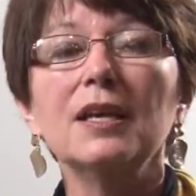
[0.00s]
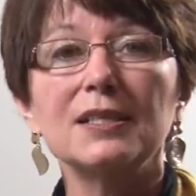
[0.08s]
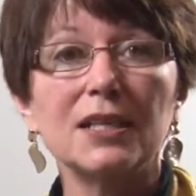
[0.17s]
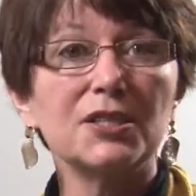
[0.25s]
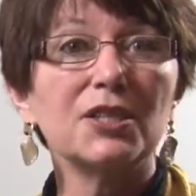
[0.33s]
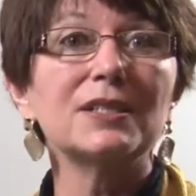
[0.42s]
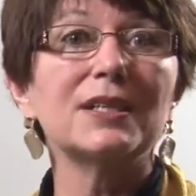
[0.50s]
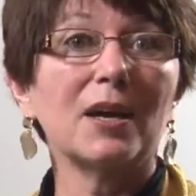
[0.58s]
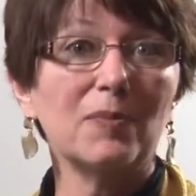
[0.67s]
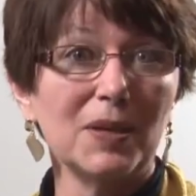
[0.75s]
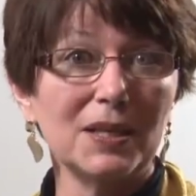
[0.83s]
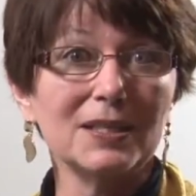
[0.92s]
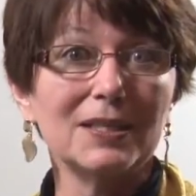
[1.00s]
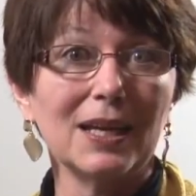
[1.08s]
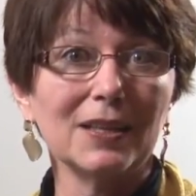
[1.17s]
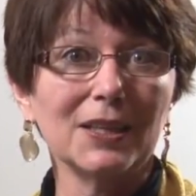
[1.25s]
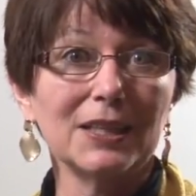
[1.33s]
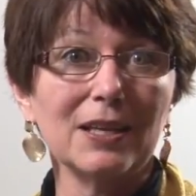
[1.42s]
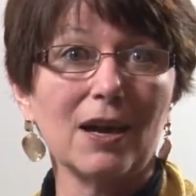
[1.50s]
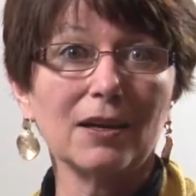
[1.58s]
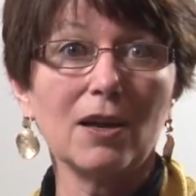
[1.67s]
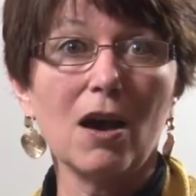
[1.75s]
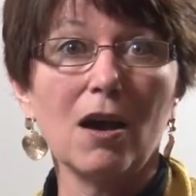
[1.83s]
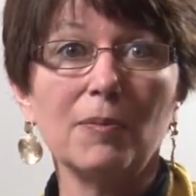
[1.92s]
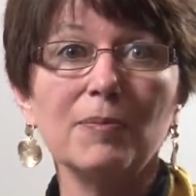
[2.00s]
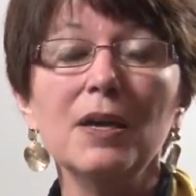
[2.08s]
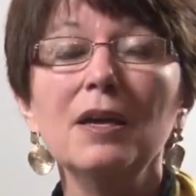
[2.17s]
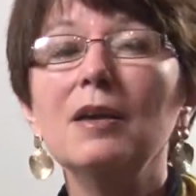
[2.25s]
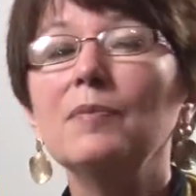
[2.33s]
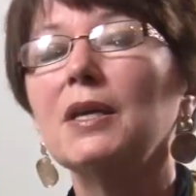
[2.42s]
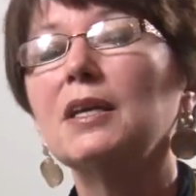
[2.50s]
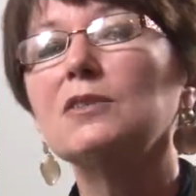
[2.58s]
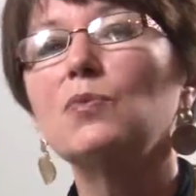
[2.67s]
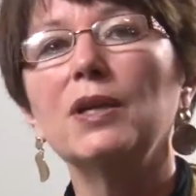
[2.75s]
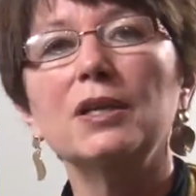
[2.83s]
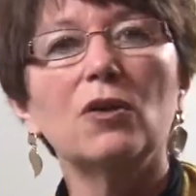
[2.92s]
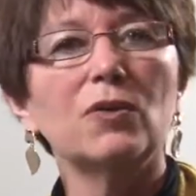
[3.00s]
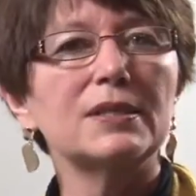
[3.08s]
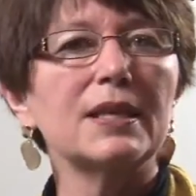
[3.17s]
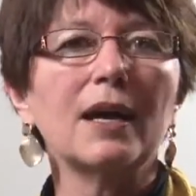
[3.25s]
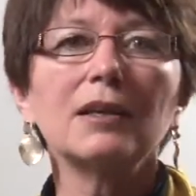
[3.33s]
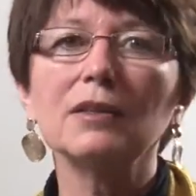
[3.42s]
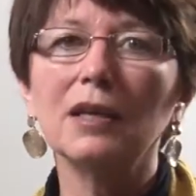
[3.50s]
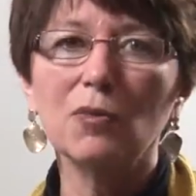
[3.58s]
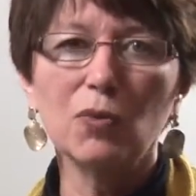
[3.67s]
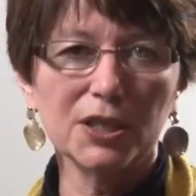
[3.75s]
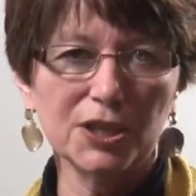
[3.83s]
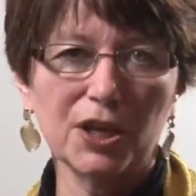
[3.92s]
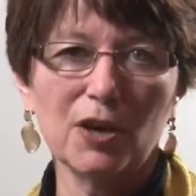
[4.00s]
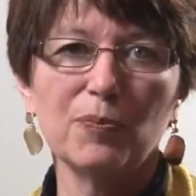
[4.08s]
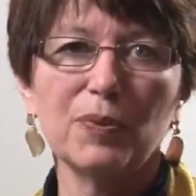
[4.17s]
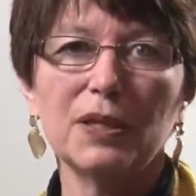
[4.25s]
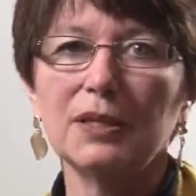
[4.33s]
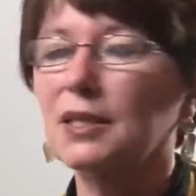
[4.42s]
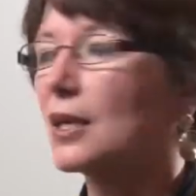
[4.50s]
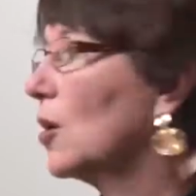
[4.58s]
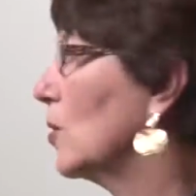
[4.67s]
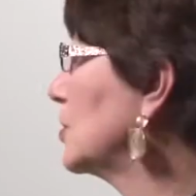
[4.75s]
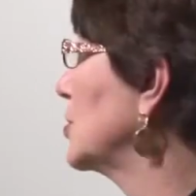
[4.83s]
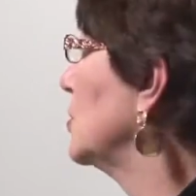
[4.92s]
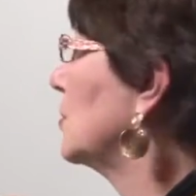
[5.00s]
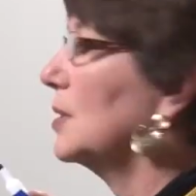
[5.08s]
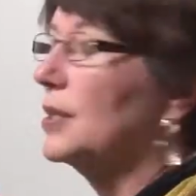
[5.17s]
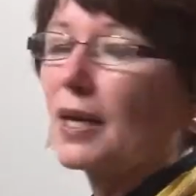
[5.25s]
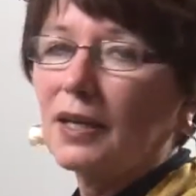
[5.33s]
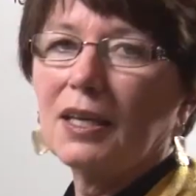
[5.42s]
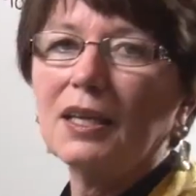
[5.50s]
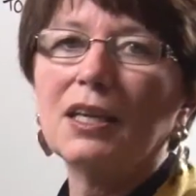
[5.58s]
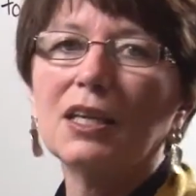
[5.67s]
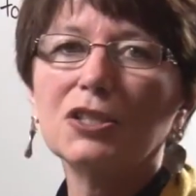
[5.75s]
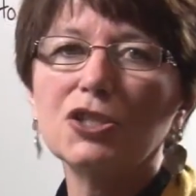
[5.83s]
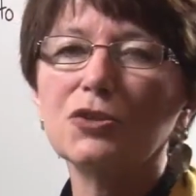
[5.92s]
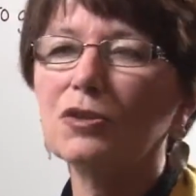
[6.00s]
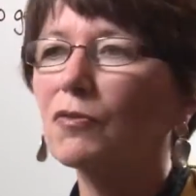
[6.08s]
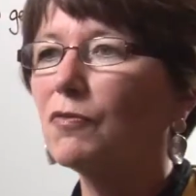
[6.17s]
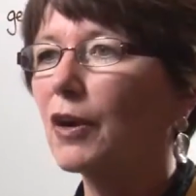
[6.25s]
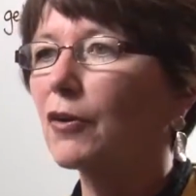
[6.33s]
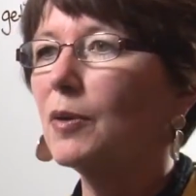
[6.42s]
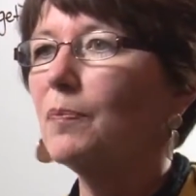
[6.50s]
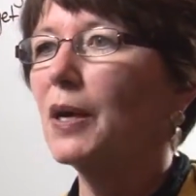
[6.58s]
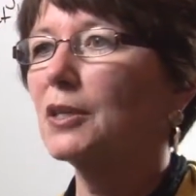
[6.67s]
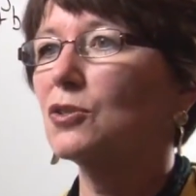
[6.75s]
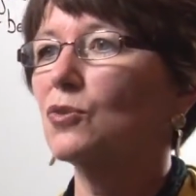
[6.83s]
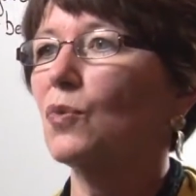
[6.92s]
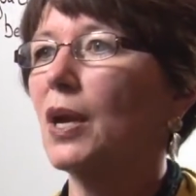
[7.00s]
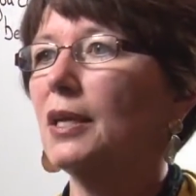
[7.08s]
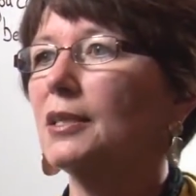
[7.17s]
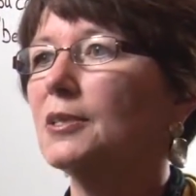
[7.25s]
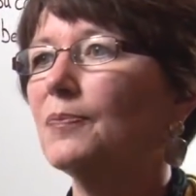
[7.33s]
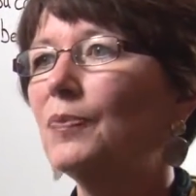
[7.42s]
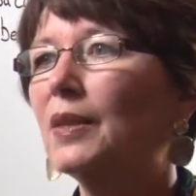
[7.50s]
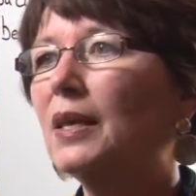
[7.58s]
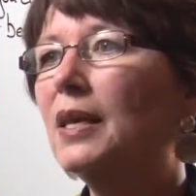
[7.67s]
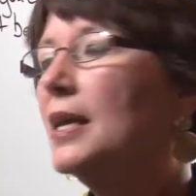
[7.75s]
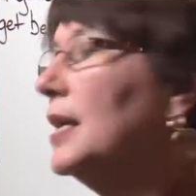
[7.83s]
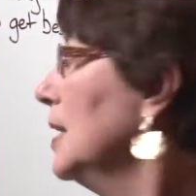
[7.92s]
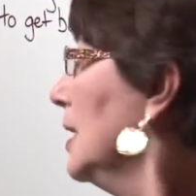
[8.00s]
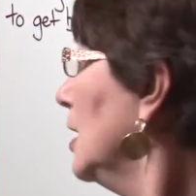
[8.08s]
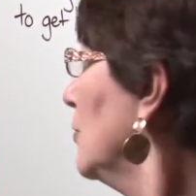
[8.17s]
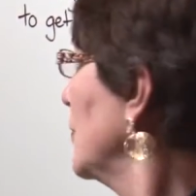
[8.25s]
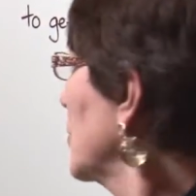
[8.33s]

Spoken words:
such as diabetesdaily.com, because we know exactly which company to go to that can get you the very best rate. If